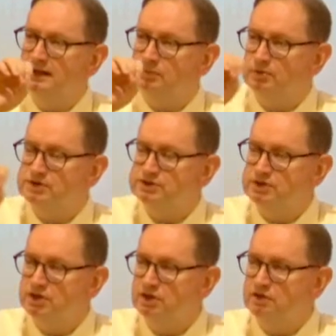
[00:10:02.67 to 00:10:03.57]
it
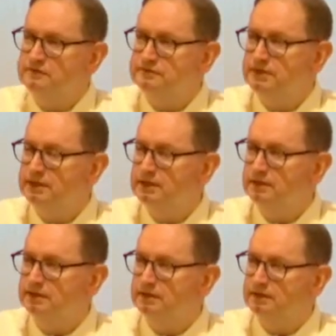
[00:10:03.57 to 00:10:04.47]
preserved
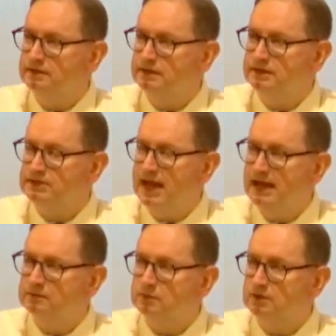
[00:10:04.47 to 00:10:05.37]
the
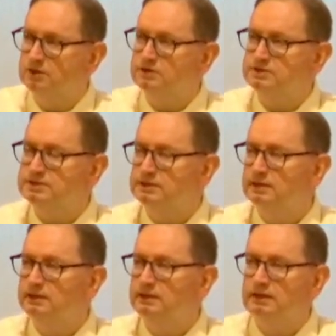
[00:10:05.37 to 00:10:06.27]
exact words
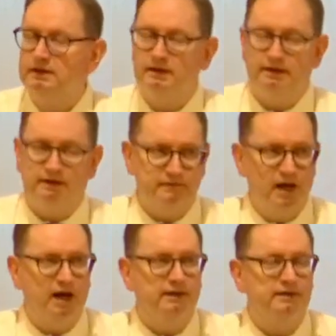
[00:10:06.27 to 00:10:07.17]
of
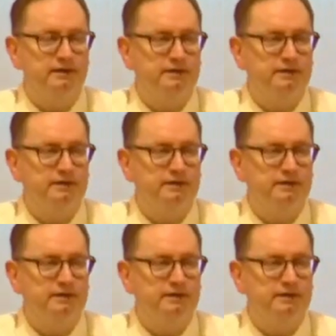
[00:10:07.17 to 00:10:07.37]
God.